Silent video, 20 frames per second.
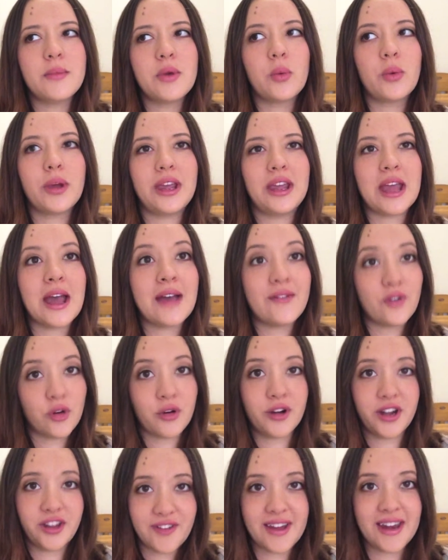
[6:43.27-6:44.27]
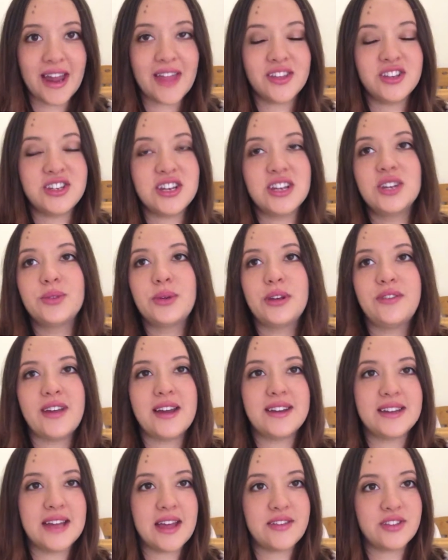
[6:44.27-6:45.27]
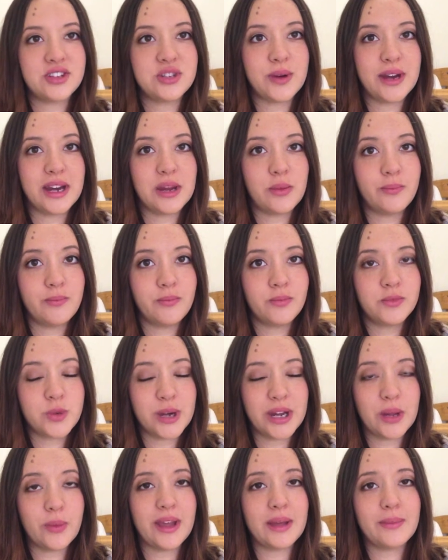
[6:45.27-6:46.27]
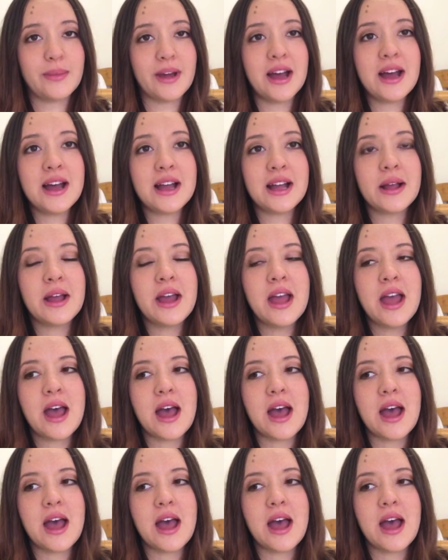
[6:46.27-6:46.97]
We have already found out the gender. We found out the 20 week mark.